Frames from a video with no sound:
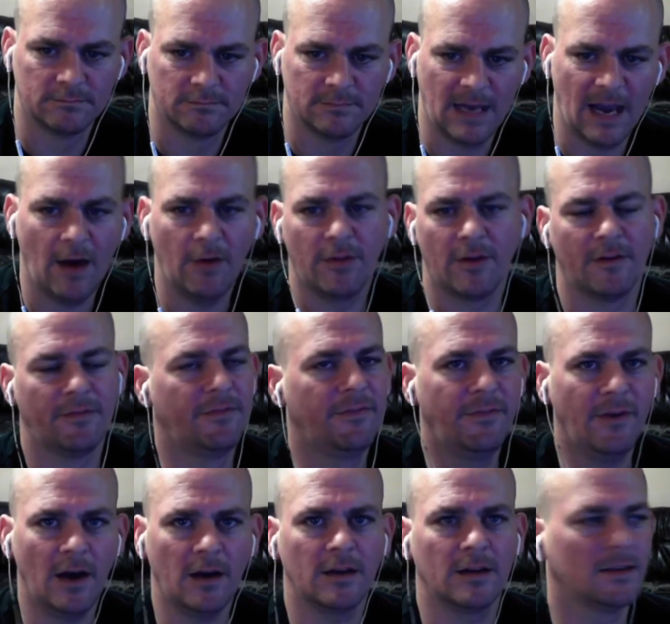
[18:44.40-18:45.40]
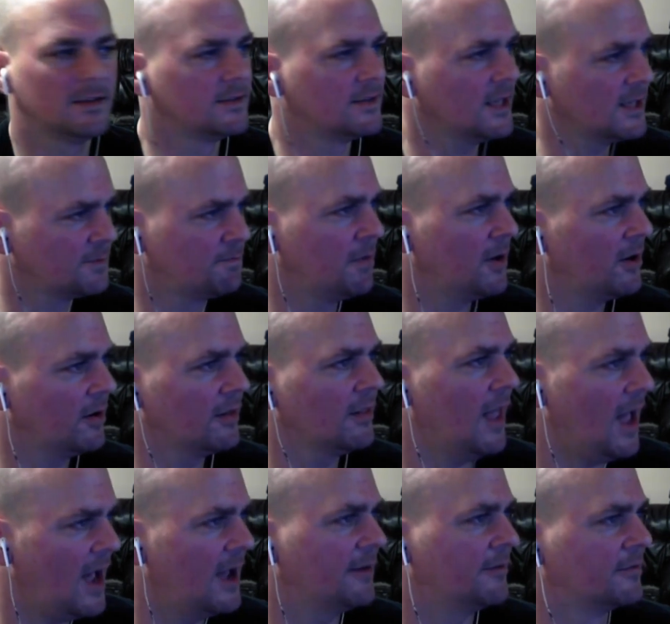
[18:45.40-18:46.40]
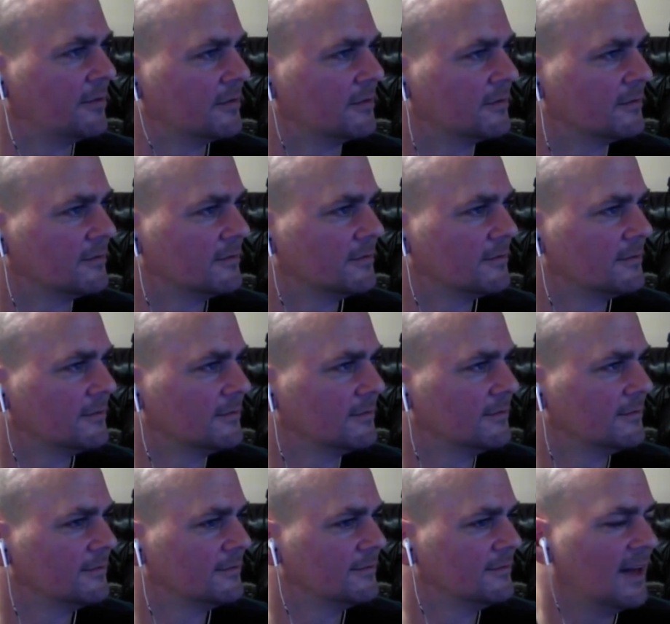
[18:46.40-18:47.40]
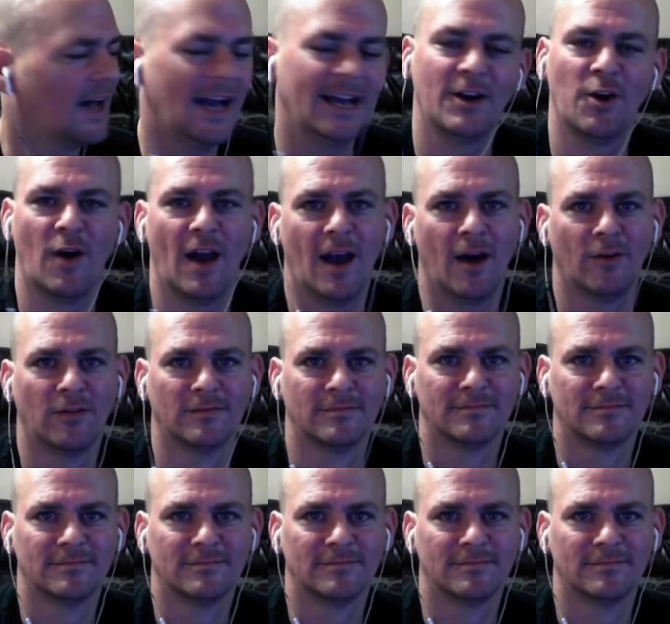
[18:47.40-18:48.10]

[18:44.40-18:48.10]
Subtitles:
How the fuck is this bird alive? I know how.